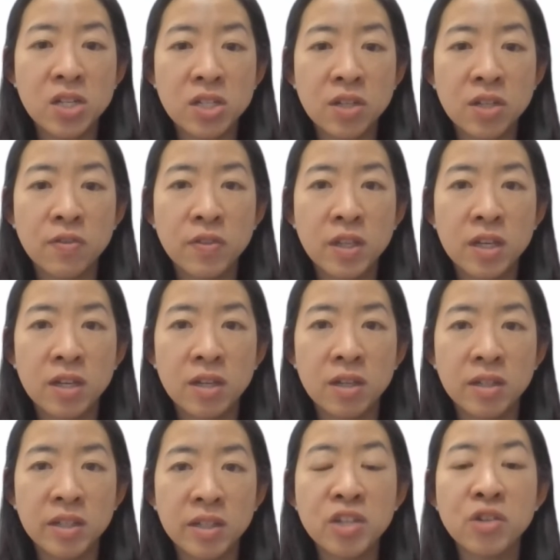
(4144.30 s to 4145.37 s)
of
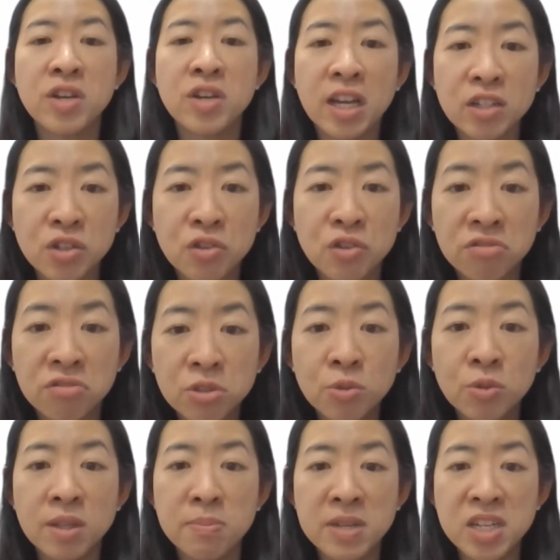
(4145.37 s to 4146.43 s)
the introduction
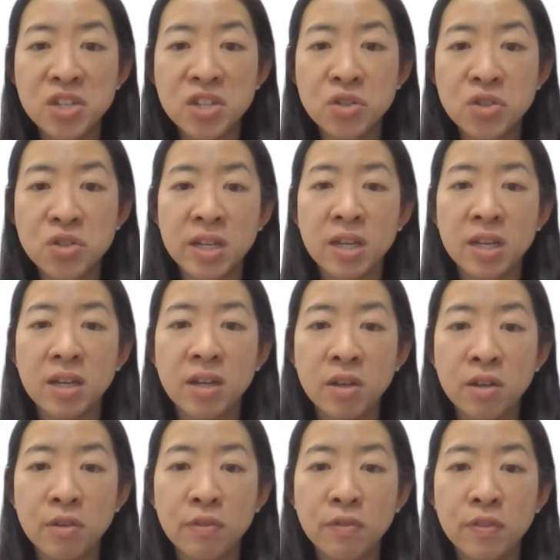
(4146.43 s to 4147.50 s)
through the Ministry
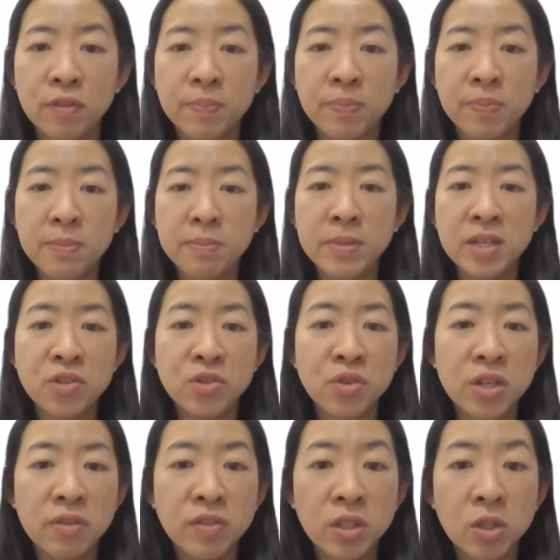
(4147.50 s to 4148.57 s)
of
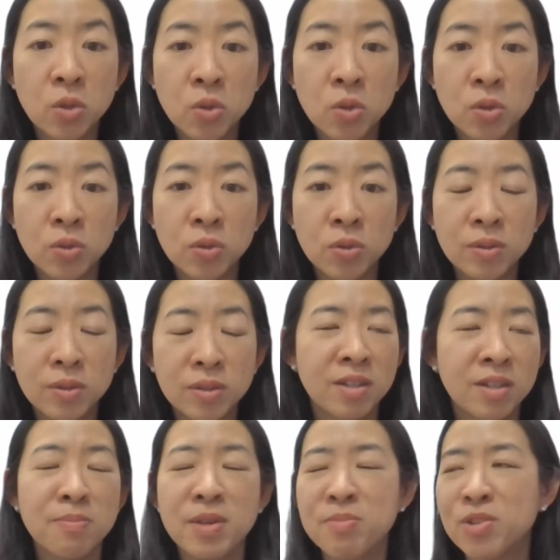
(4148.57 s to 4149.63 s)
the Local,
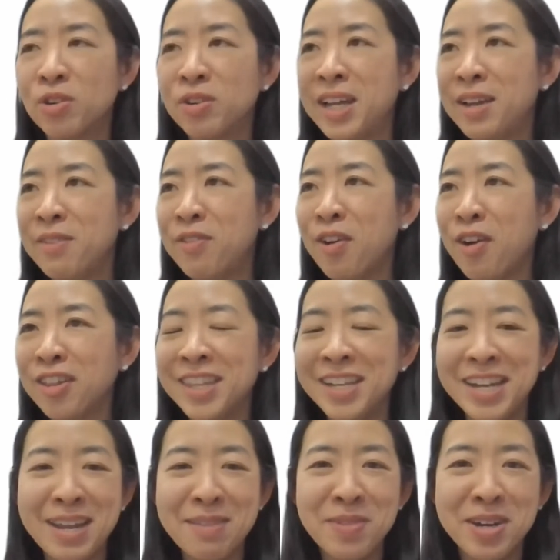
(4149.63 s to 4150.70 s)
I'm sorry, I forgot the
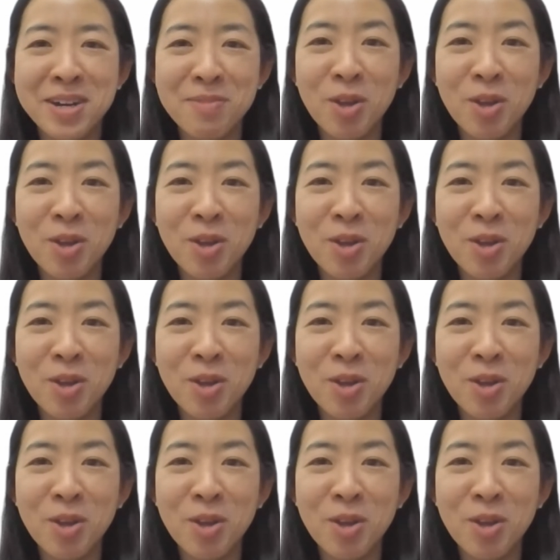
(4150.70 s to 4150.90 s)
name,